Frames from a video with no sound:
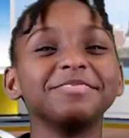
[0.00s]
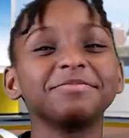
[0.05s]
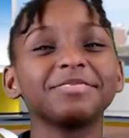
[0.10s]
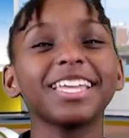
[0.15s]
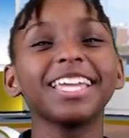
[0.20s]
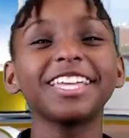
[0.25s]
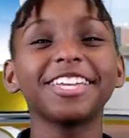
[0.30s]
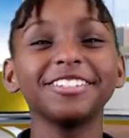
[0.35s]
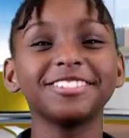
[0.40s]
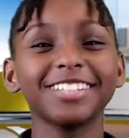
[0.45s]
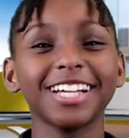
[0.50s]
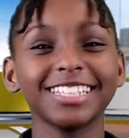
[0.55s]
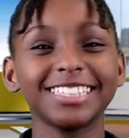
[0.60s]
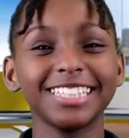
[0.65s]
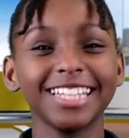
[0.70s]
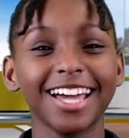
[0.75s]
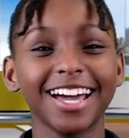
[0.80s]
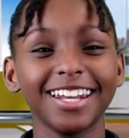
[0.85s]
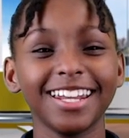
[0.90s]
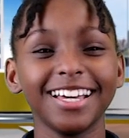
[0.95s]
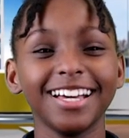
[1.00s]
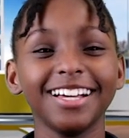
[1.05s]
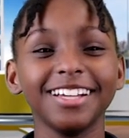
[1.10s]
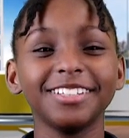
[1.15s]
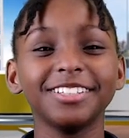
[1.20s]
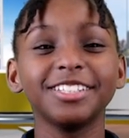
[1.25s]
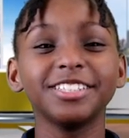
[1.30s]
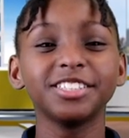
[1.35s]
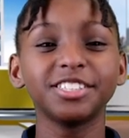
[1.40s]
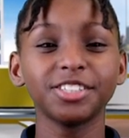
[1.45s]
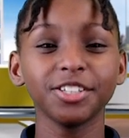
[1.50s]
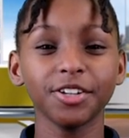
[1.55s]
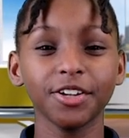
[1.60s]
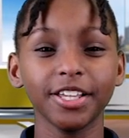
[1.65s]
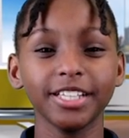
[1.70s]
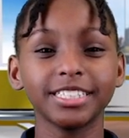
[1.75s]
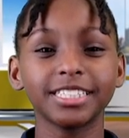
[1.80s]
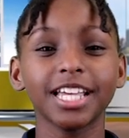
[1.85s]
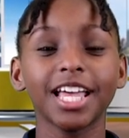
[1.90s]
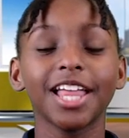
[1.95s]
Thank you, Tatiana.
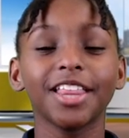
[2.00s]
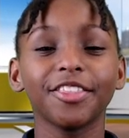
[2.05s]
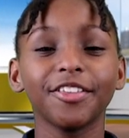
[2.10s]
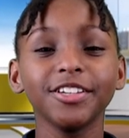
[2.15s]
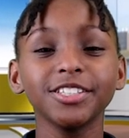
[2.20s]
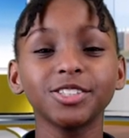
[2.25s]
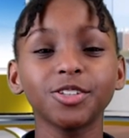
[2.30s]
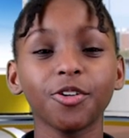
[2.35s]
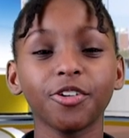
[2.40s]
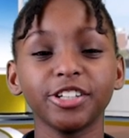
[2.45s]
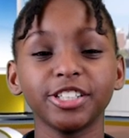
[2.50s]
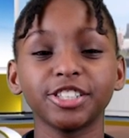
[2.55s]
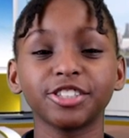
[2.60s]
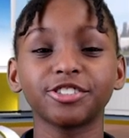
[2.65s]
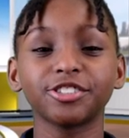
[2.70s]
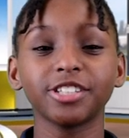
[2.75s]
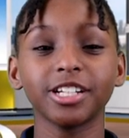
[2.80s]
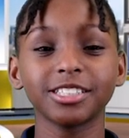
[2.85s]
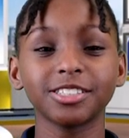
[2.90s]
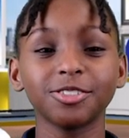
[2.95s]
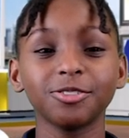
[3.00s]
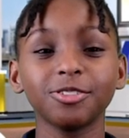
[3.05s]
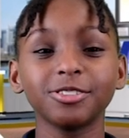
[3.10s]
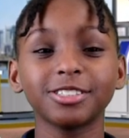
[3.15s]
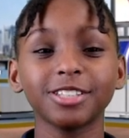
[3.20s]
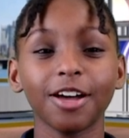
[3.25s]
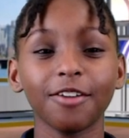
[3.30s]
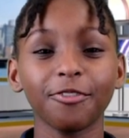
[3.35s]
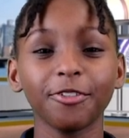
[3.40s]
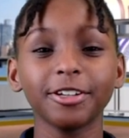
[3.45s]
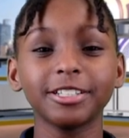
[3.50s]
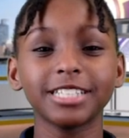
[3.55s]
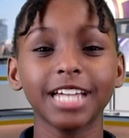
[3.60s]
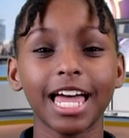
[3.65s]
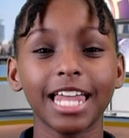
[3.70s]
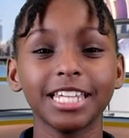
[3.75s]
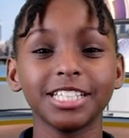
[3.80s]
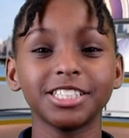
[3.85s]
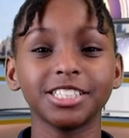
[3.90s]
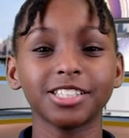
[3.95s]
Students, this college extracurricular Software
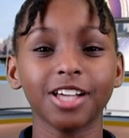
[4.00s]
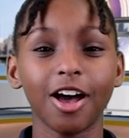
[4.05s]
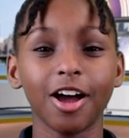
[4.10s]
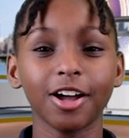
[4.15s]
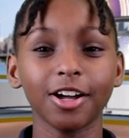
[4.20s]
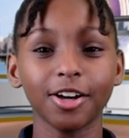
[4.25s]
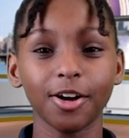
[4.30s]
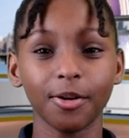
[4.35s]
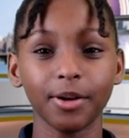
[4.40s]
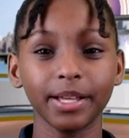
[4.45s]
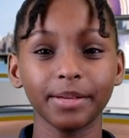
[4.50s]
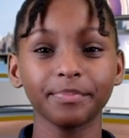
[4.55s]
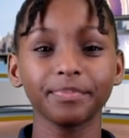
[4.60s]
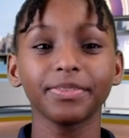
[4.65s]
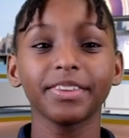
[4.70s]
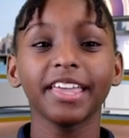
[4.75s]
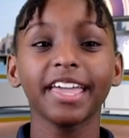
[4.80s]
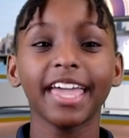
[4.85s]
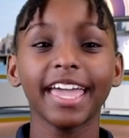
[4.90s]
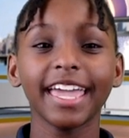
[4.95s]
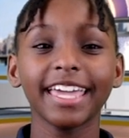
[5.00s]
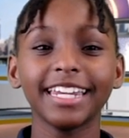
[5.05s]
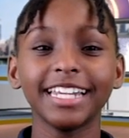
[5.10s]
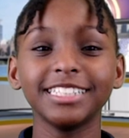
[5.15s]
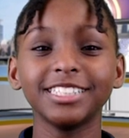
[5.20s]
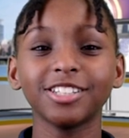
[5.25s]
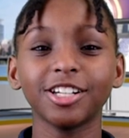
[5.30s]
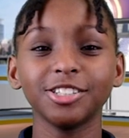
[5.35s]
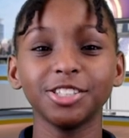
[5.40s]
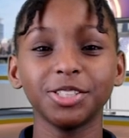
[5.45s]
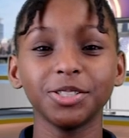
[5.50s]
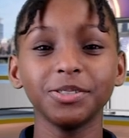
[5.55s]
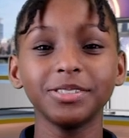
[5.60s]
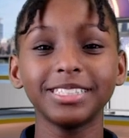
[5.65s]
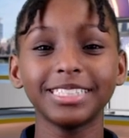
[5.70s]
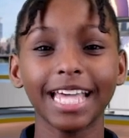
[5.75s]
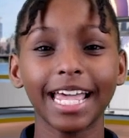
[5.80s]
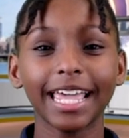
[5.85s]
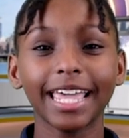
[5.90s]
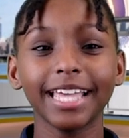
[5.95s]
Challenge is ongoing. It ends on June
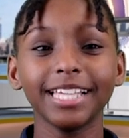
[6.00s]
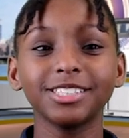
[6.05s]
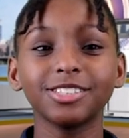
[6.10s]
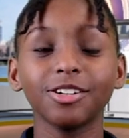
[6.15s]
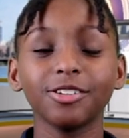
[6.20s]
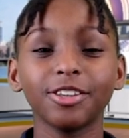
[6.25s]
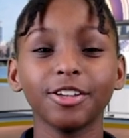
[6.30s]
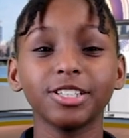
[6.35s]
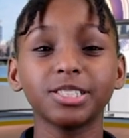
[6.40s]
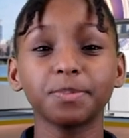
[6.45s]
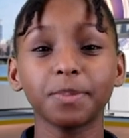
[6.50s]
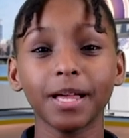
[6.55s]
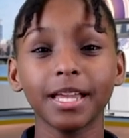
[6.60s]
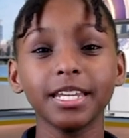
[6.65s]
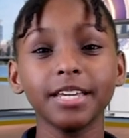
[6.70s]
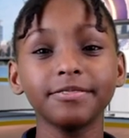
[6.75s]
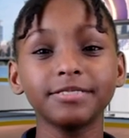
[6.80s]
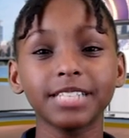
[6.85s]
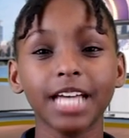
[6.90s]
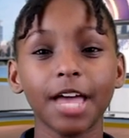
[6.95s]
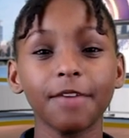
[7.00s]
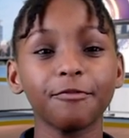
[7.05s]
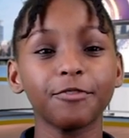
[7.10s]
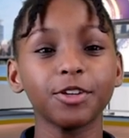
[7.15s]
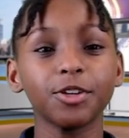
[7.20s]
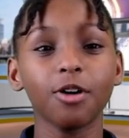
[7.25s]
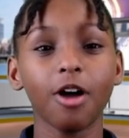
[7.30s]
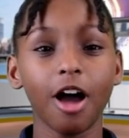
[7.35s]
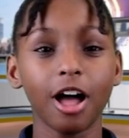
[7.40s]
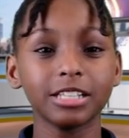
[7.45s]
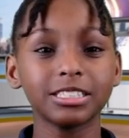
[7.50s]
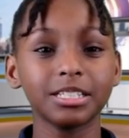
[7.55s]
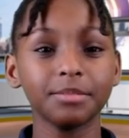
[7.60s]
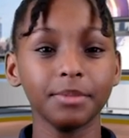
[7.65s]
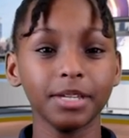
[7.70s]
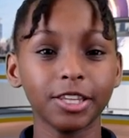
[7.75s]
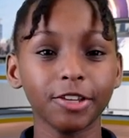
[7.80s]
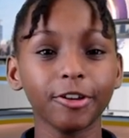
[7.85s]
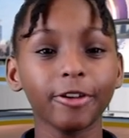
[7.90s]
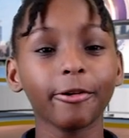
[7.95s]
2nd, so there's plenty of time for you all to
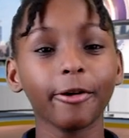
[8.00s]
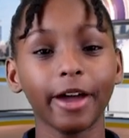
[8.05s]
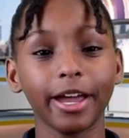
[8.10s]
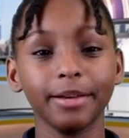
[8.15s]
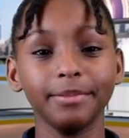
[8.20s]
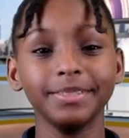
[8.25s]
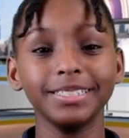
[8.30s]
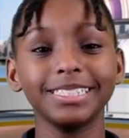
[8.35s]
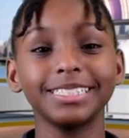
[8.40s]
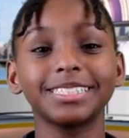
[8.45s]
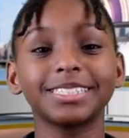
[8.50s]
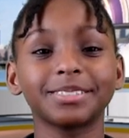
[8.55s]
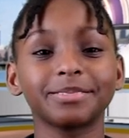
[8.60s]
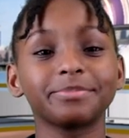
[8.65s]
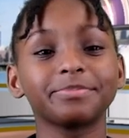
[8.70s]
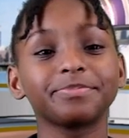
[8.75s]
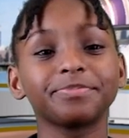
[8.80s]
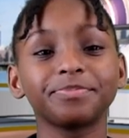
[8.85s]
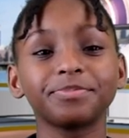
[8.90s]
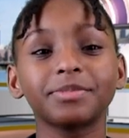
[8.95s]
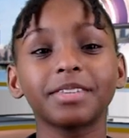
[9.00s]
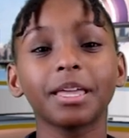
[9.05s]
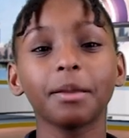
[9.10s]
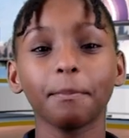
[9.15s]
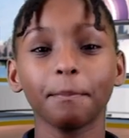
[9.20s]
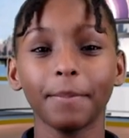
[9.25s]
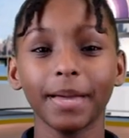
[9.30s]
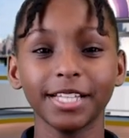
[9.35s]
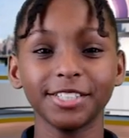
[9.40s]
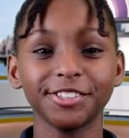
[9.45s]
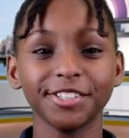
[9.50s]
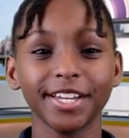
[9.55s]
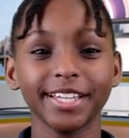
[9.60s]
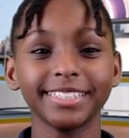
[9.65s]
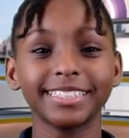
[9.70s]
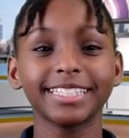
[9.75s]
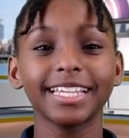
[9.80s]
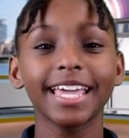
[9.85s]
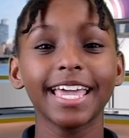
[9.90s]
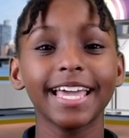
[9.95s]
meet the requirements.
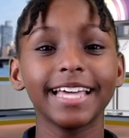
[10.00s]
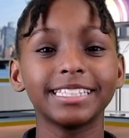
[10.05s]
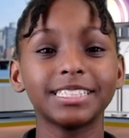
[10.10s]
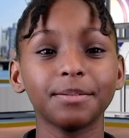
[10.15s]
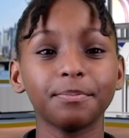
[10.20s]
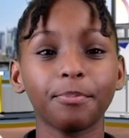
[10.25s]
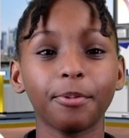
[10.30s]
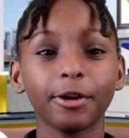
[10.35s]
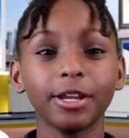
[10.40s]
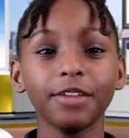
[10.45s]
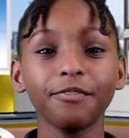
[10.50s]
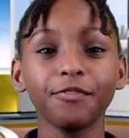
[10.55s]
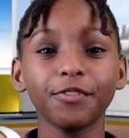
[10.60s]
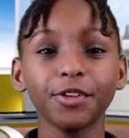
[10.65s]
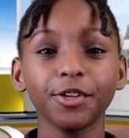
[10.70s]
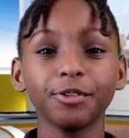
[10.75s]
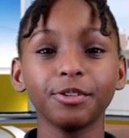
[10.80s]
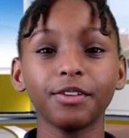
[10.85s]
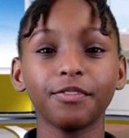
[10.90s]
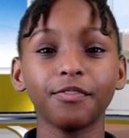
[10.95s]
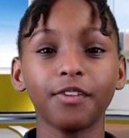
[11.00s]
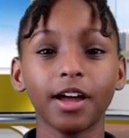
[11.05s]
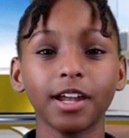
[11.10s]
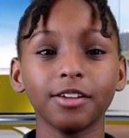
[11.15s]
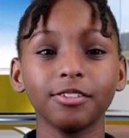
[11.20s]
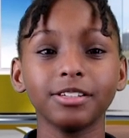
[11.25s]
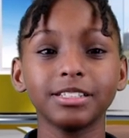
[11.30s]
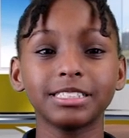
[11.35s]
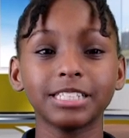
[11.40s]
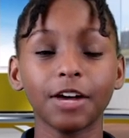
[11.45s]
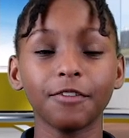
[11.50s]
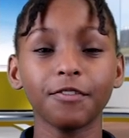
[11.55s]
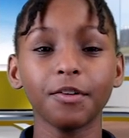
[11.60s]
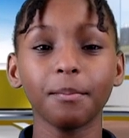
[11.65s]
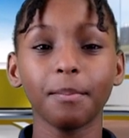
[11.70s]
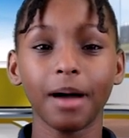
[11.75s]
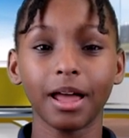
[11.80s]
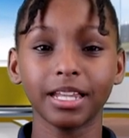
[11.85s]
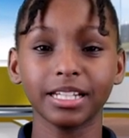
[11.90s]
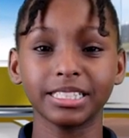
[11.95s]
Patriots, it's important for you to follow the cell
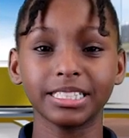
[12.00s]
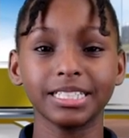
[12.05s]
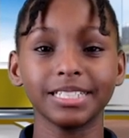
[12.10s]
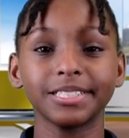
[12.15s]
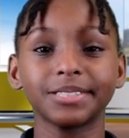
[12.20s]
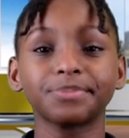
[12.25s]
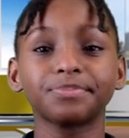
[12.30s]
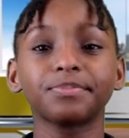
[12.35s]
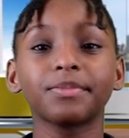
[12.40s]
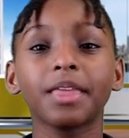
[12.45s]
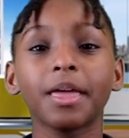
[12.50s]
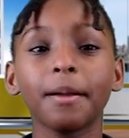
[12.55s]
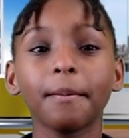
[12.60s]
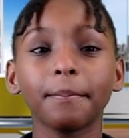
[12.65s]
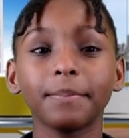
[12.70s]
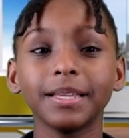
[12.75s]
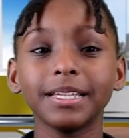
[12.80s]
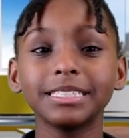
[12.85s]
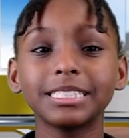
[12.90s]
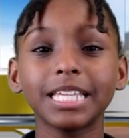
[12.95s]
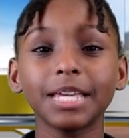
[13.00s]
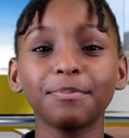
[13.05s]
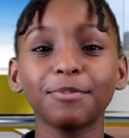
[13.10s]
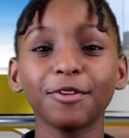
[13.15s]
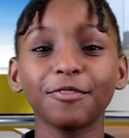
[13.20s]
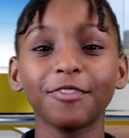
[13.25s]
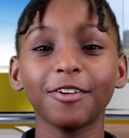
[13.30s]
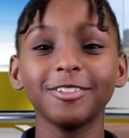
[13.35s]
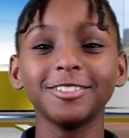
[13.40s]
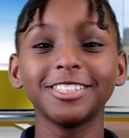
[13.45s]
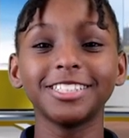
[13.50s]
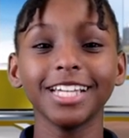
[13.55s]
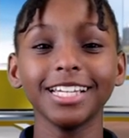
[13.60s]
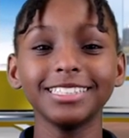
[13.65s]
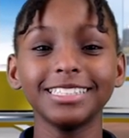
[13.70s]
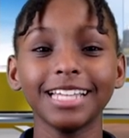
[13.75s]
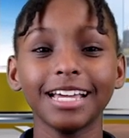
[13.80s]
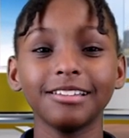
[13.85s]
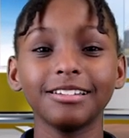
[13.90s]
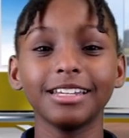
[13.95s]
phone policies. Please keep your phones
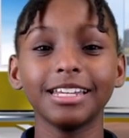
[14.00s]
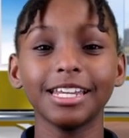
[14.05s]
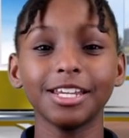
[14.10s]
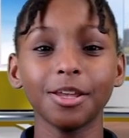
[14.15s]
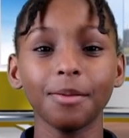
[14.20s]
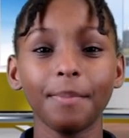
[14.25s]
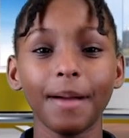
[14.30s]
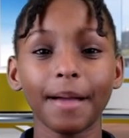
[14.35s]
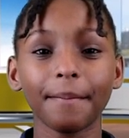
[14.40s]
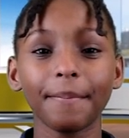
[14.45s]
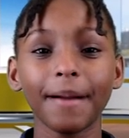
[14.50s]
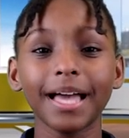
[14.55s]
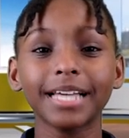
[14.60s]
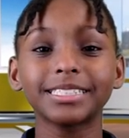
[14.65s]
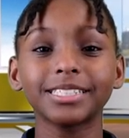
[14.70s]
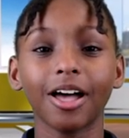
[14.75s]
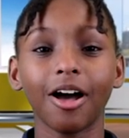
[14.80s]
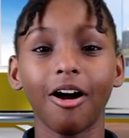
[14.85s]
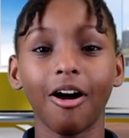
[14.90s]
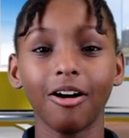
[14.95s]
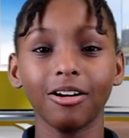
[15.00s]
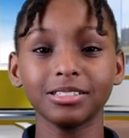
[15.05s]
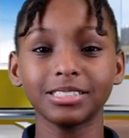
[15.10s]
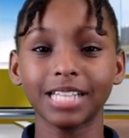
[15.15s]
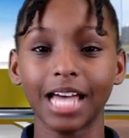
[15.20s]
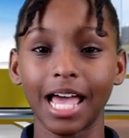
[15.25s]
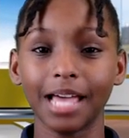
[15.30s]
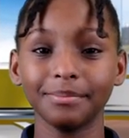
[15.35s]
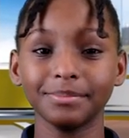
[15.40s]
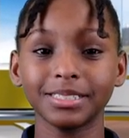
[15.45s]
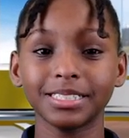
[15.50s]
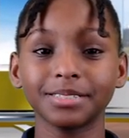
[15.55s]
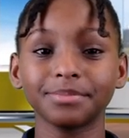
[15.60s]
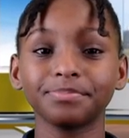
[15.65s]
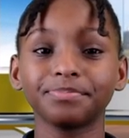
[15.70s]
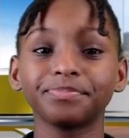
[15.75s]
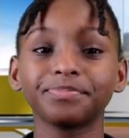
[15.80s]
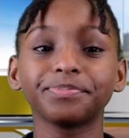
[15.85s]
shut down and in your backpacks at all times.